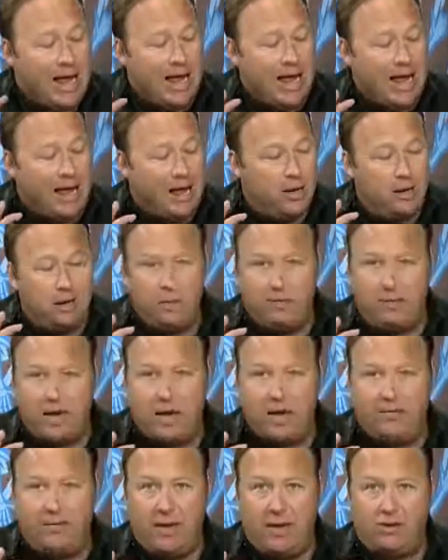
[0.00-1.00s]
and
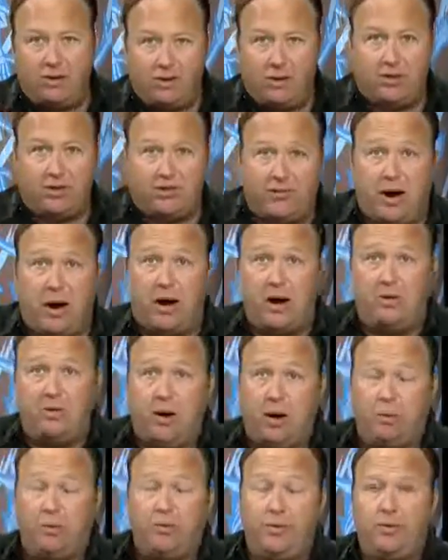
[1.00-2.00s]
they have had a
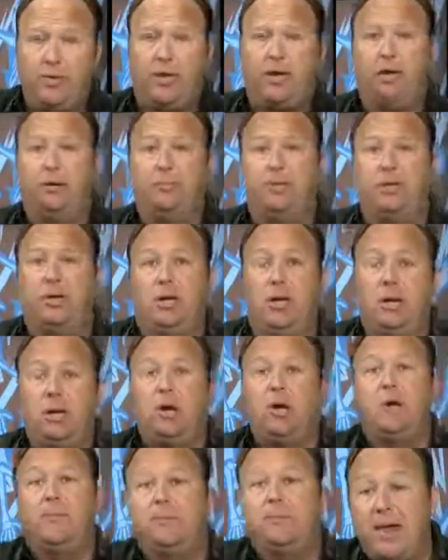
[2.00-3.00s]
ceasefire there with the
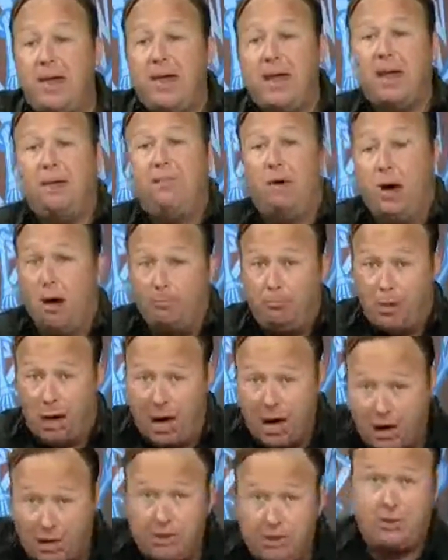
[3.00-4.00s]
DMZ. They have
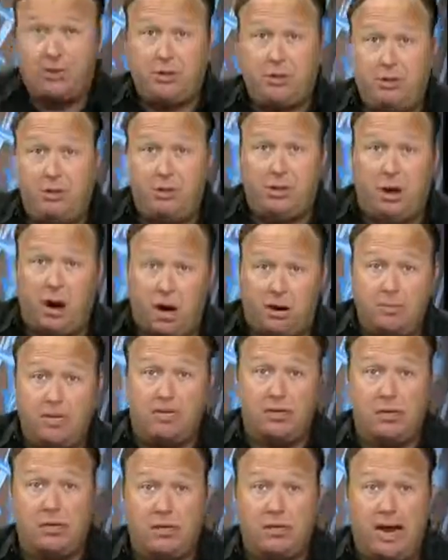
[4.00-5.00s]
abolished the
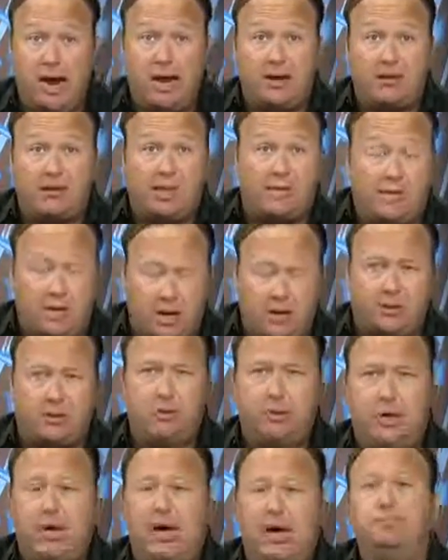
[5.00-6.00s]
armistice as of
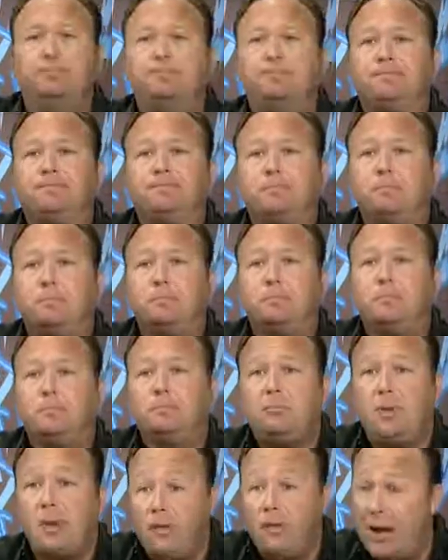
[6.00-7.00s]
yesterday.
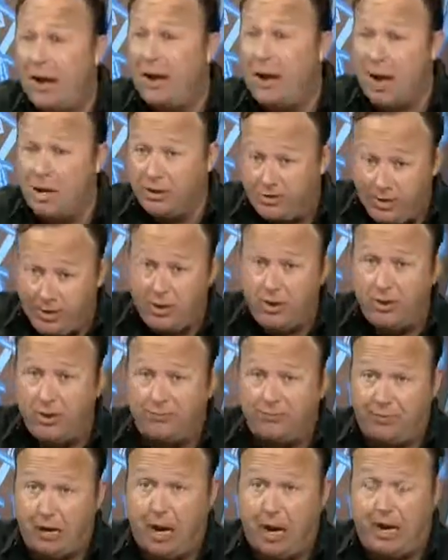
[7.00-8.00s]
They announced they'd
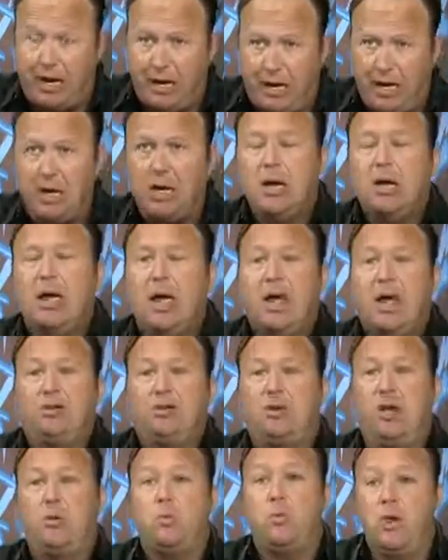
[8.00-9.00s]
do it Friday
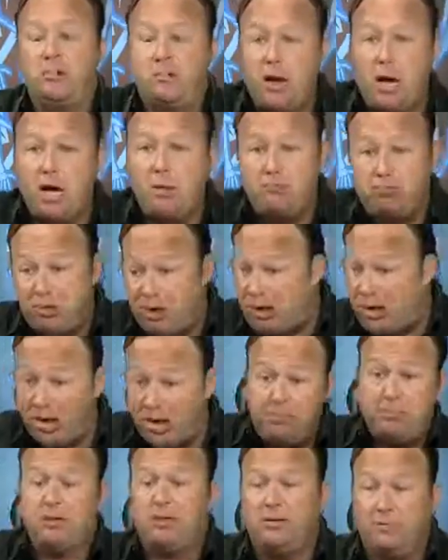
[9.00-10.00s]
and said we may
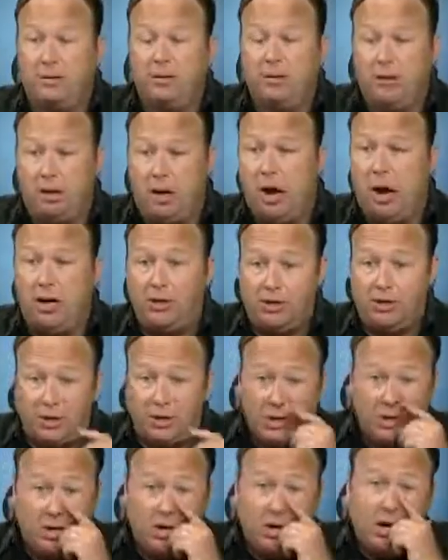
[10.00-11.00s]
preemptively
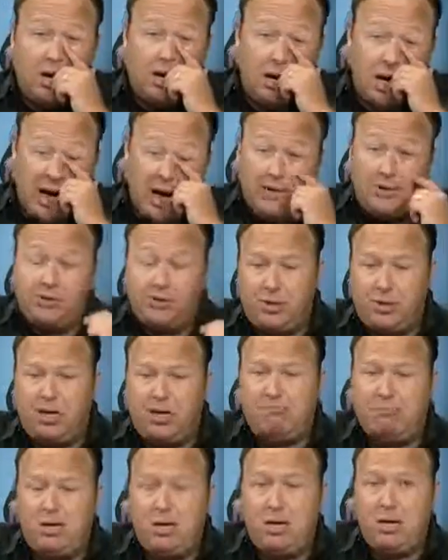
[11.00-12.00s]
launch an
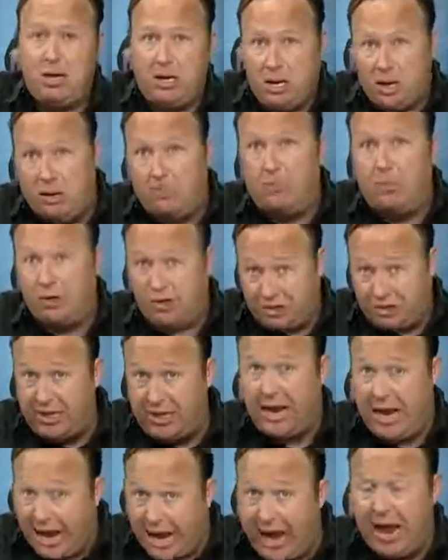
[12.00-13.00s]
ICBM, which
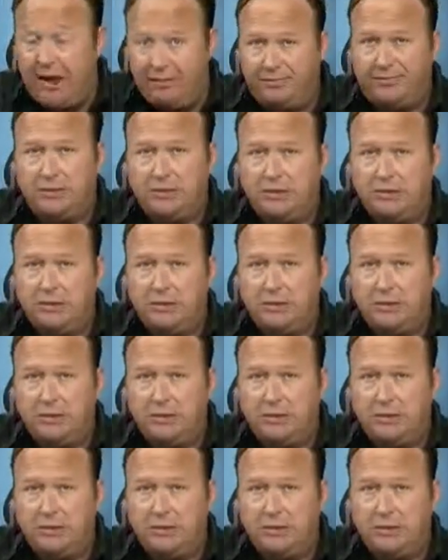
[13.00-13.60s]
they have,